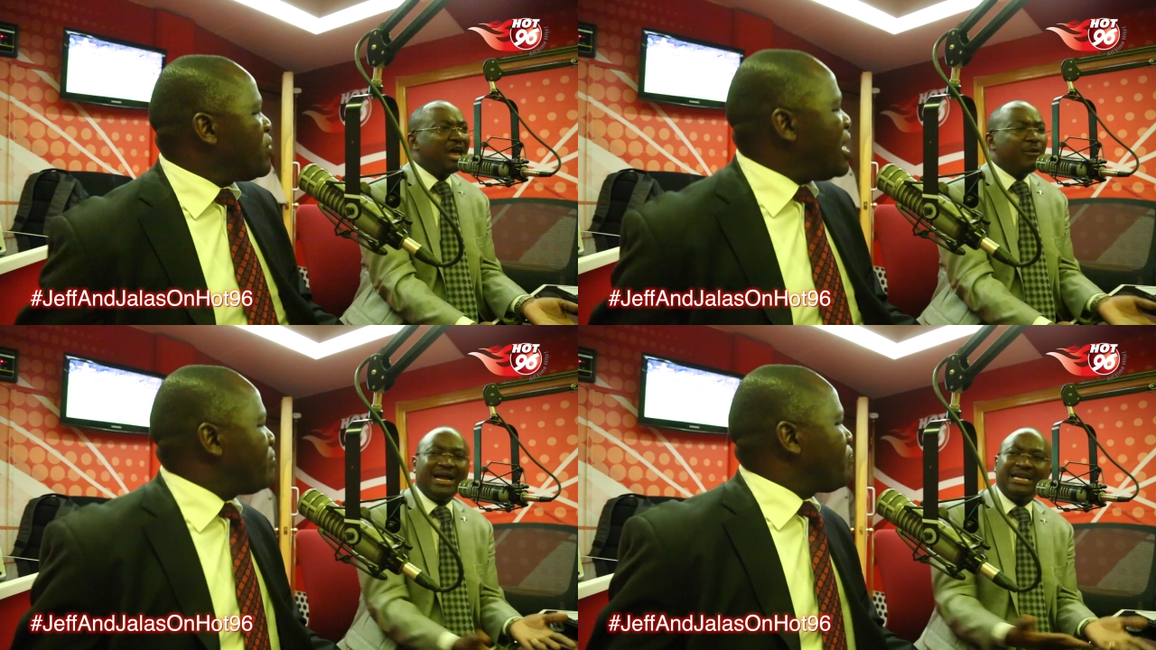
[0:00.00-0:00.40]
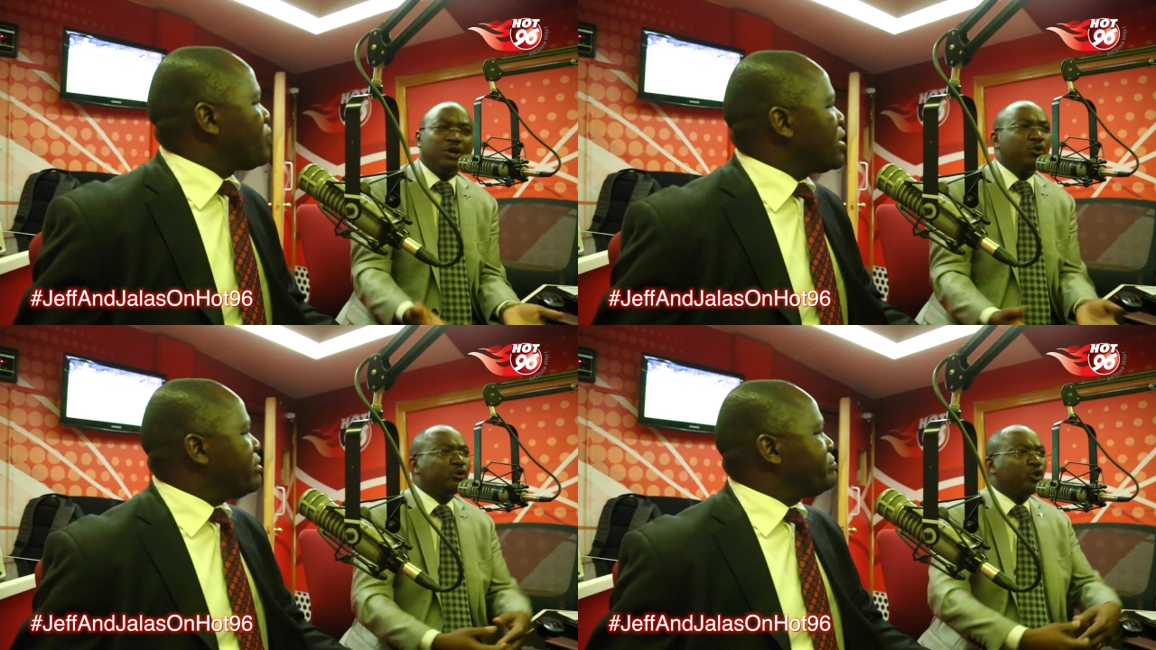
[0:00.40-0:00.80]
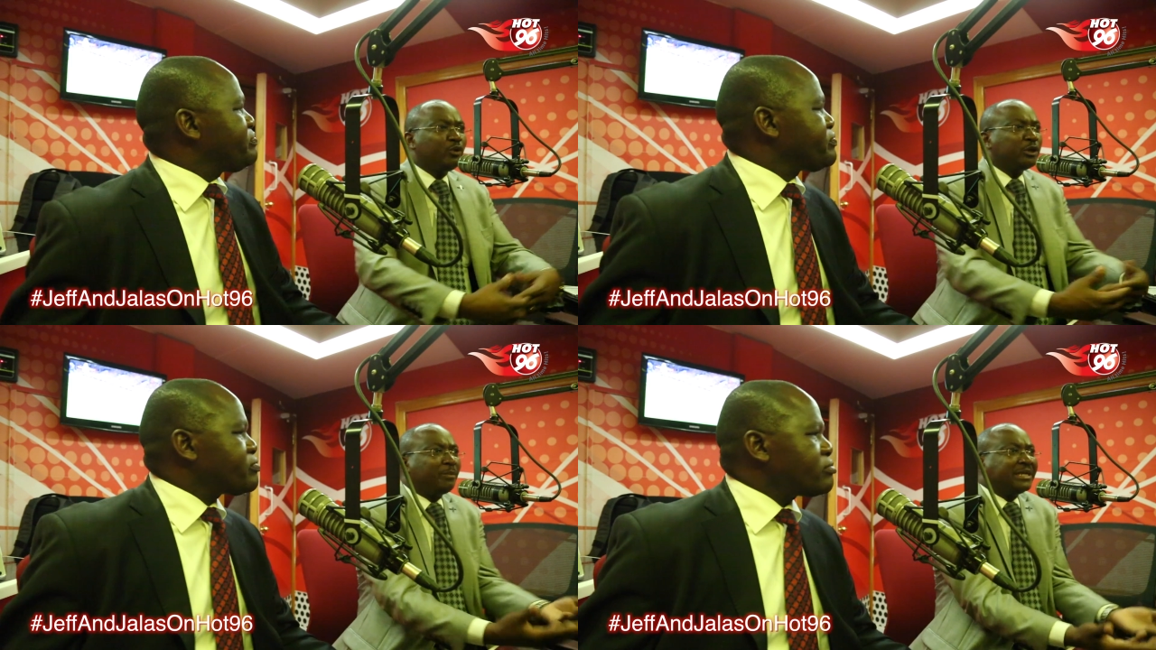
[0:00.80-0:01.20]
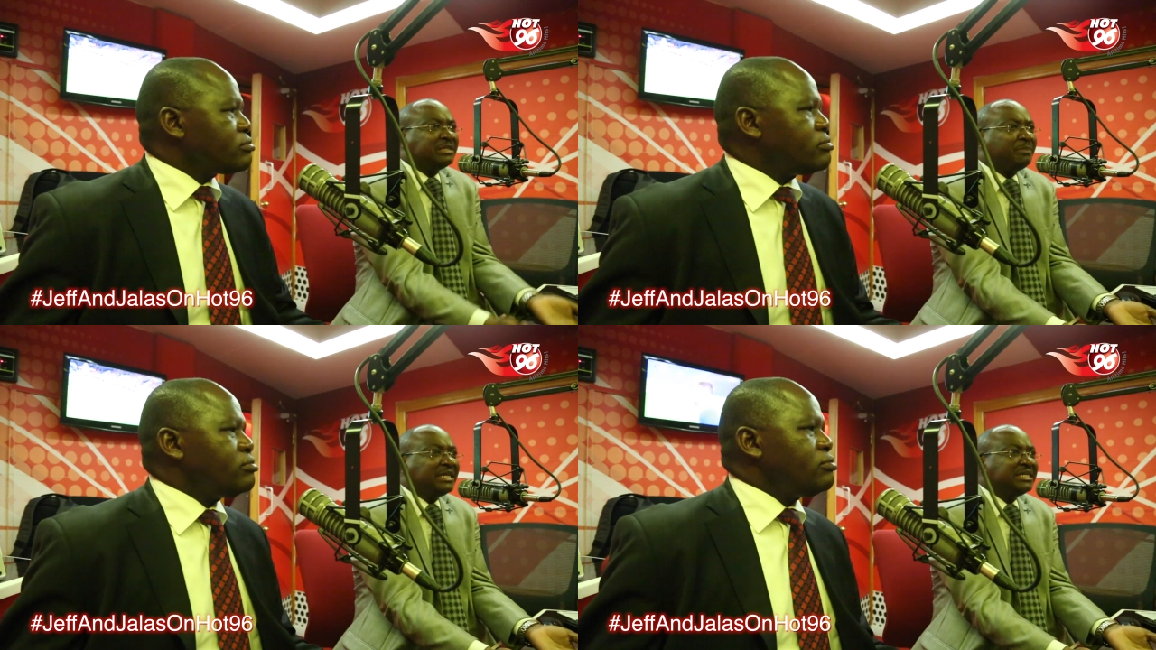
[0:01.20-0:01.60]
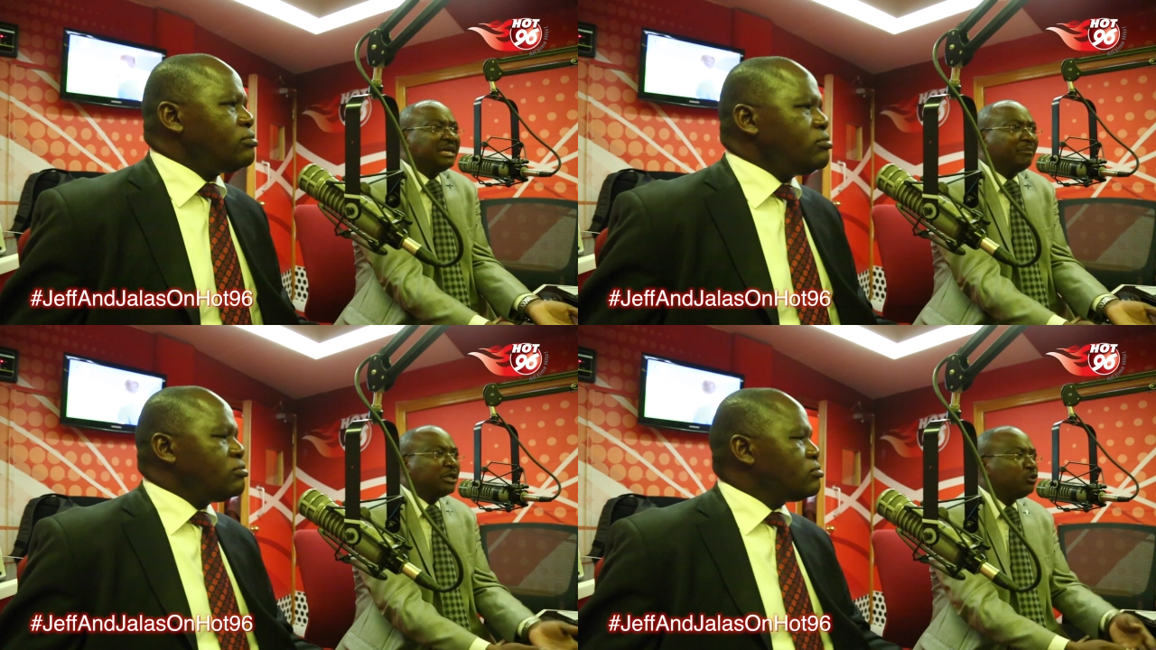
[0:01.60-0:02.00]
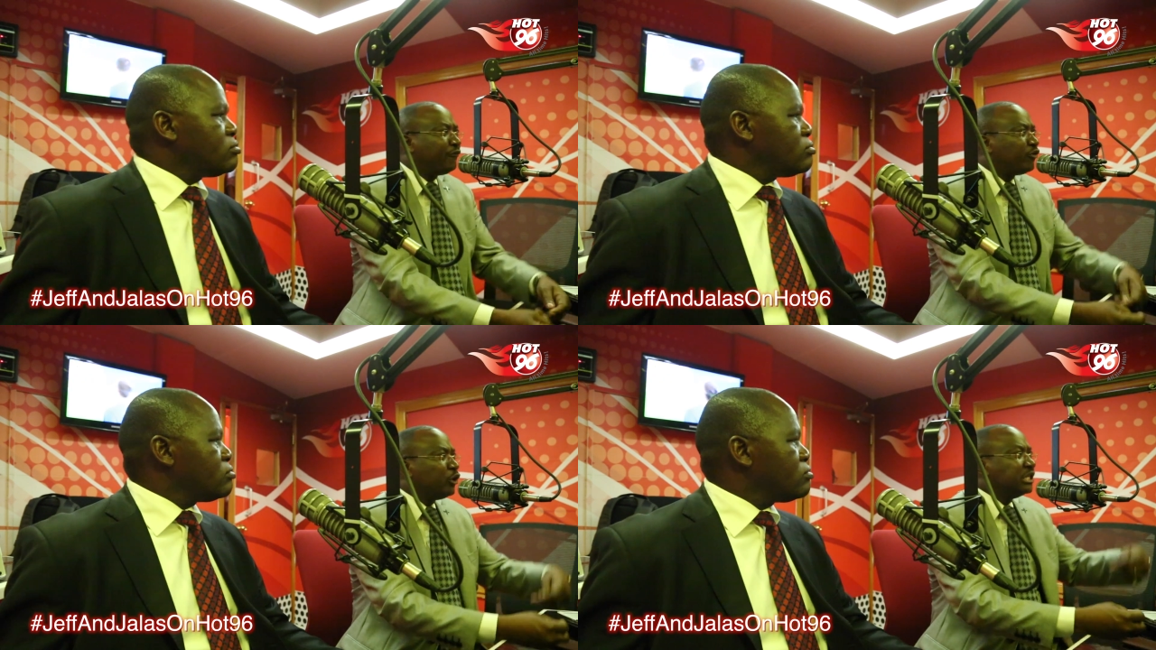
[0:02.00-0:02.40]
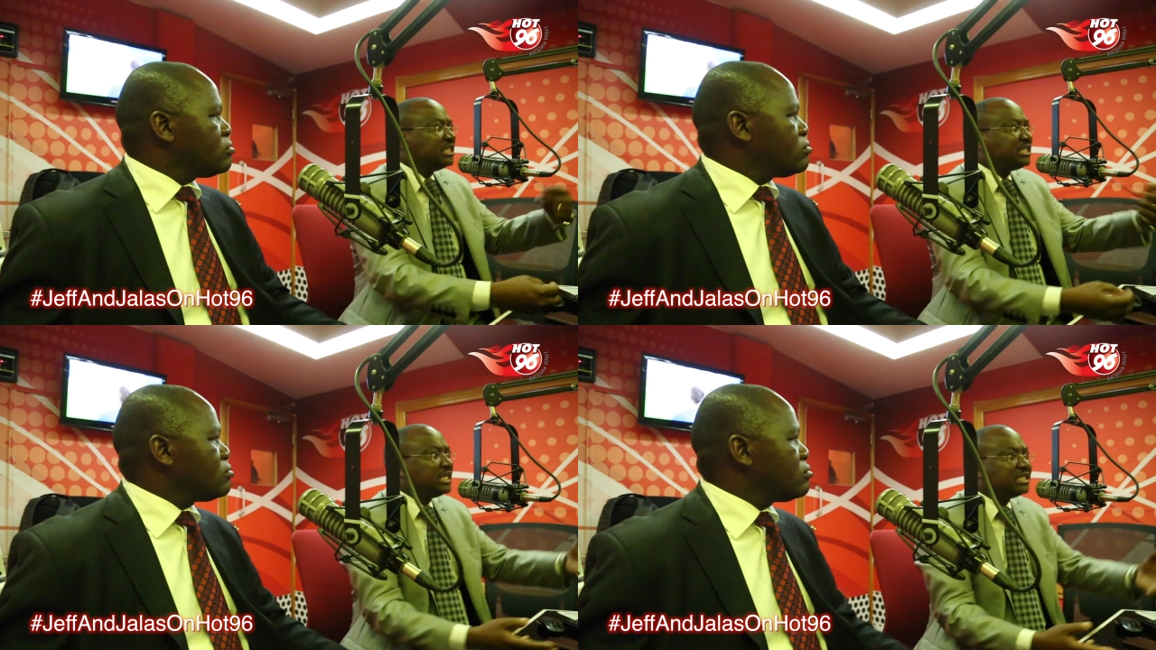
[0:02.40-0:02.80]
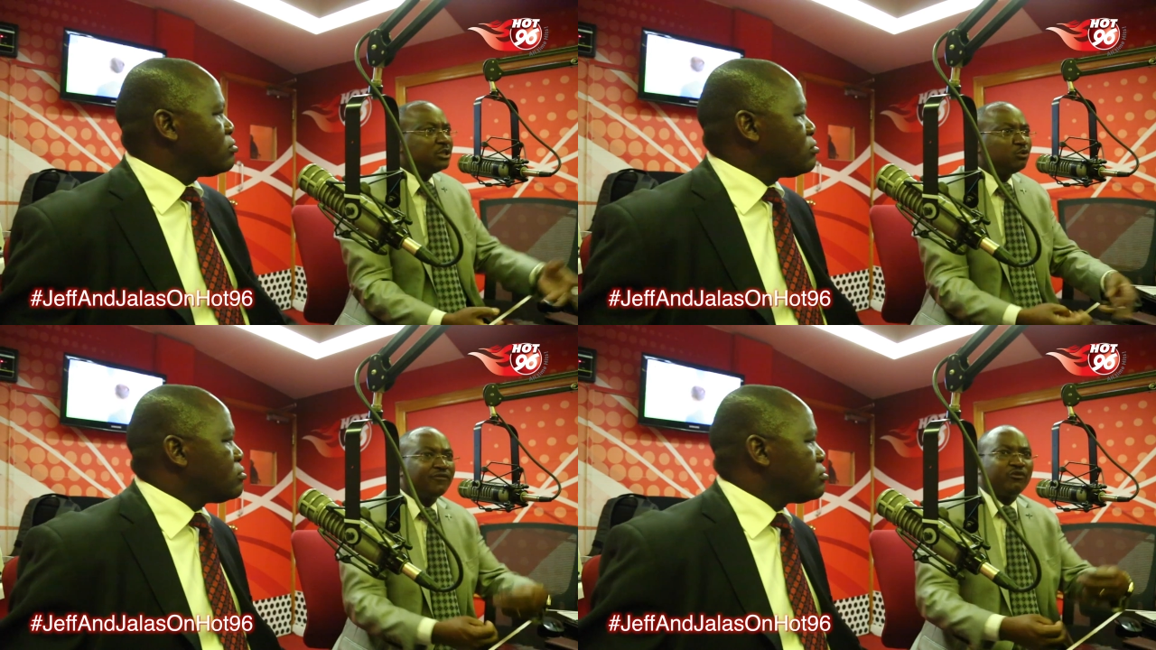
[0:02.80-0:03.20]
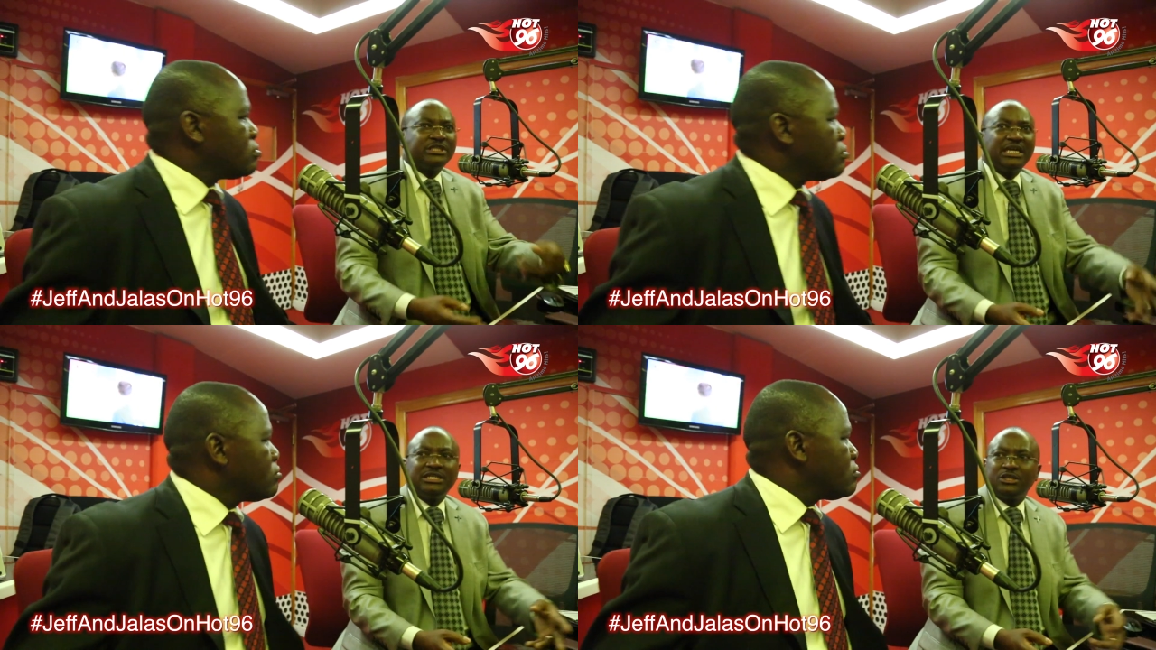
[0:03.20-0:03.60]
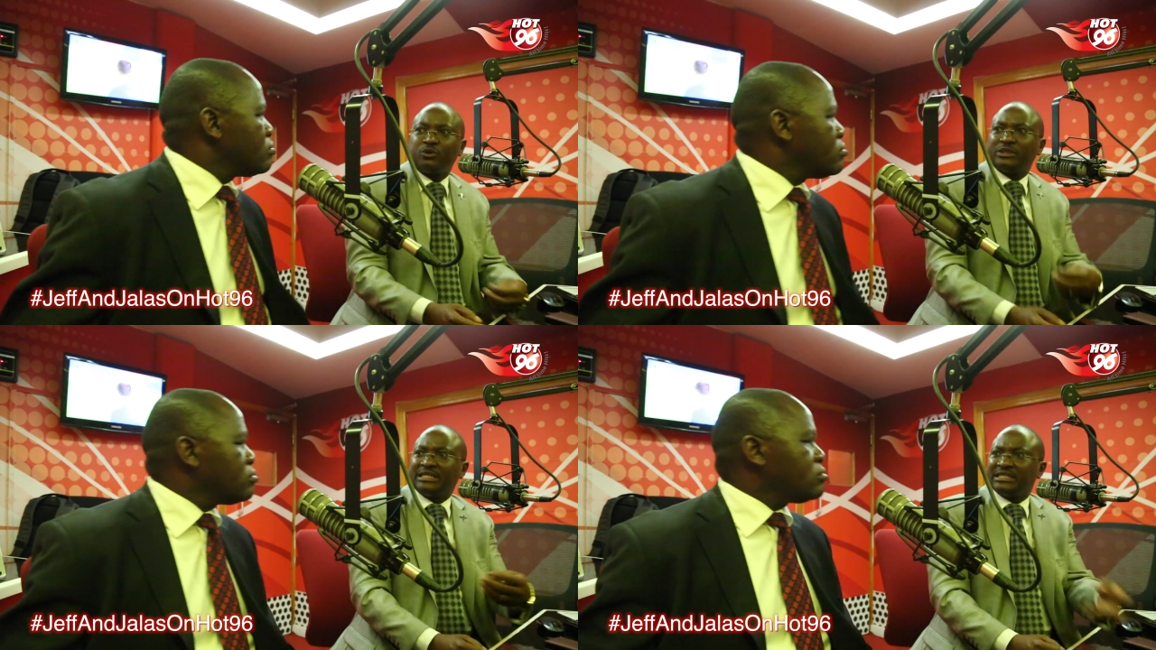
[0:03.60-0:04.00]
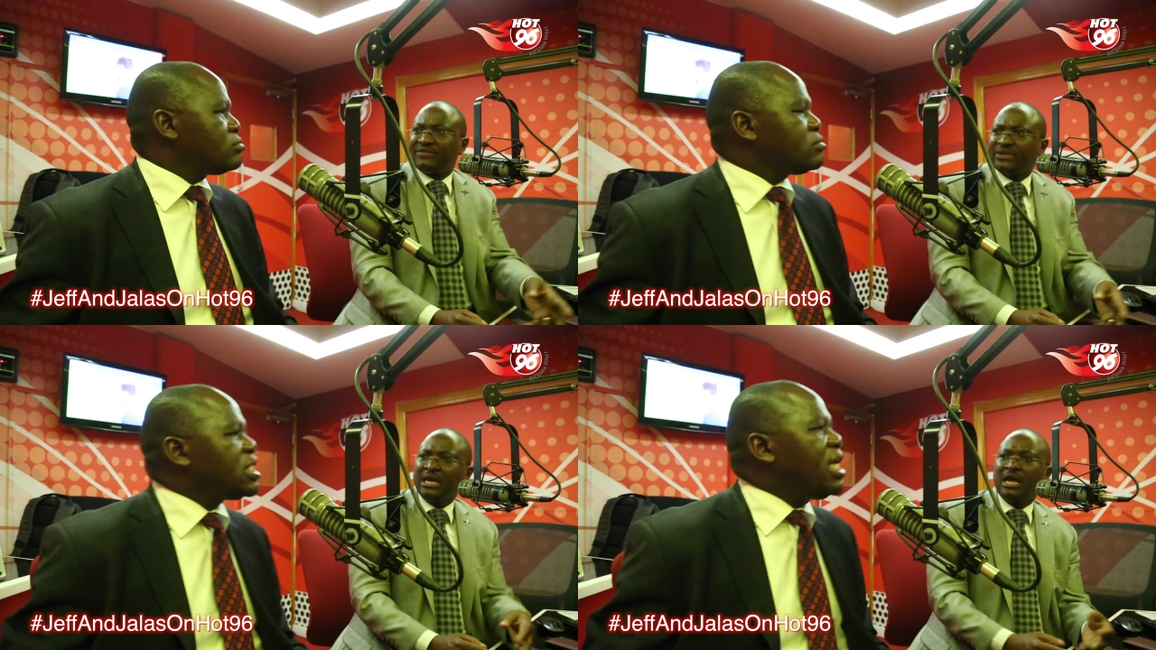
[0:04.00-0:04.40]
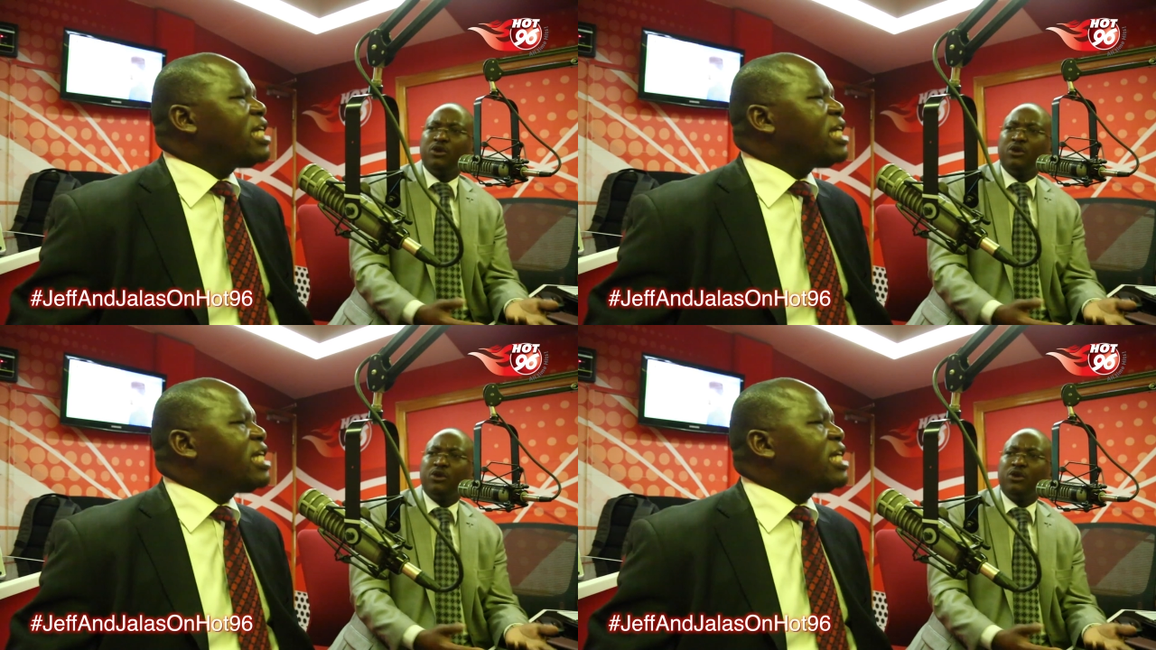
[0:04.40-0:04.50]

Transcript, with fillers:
Speaker 1: I wonder you don't want to participate, but you are following details. It was 48.